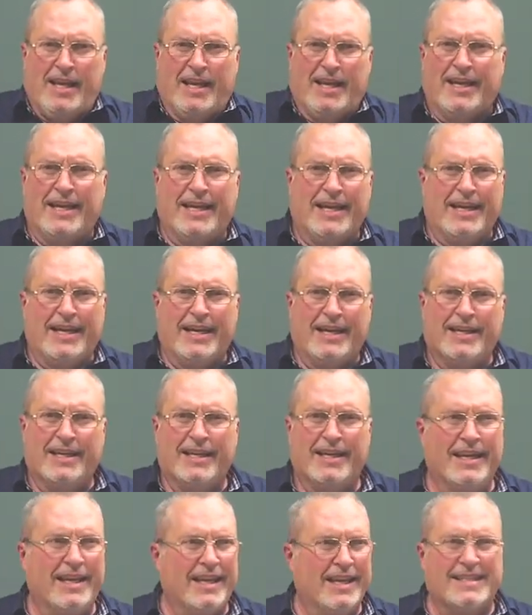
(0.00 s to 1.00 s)

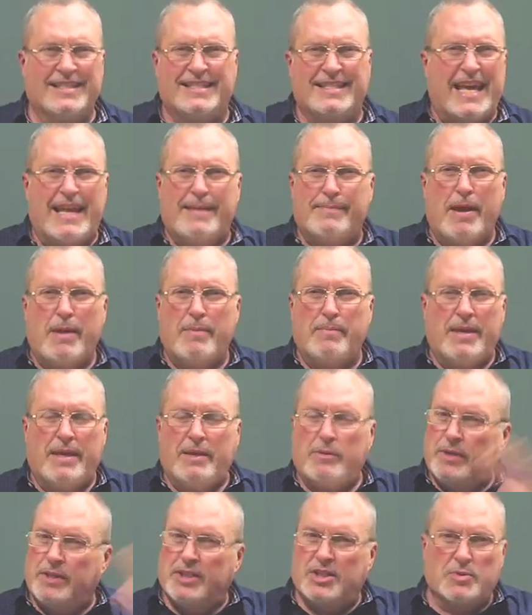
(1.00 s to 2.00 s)
It's not about
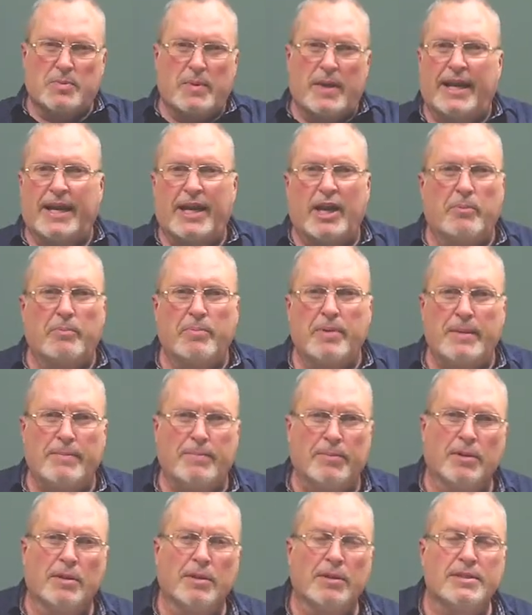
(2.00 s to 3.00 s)
me. We just want to help
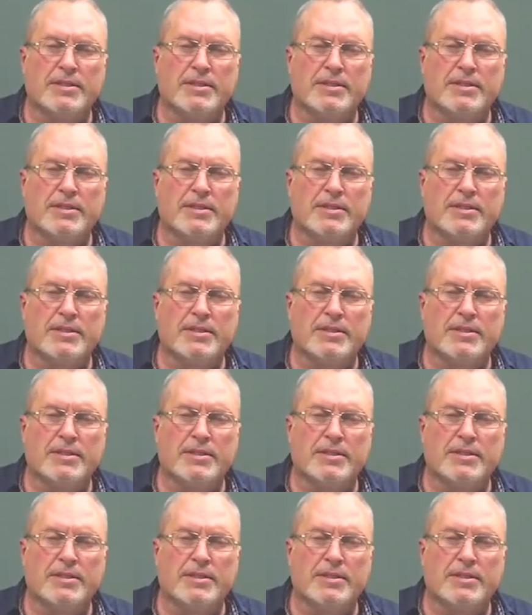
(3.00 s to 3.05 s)
people.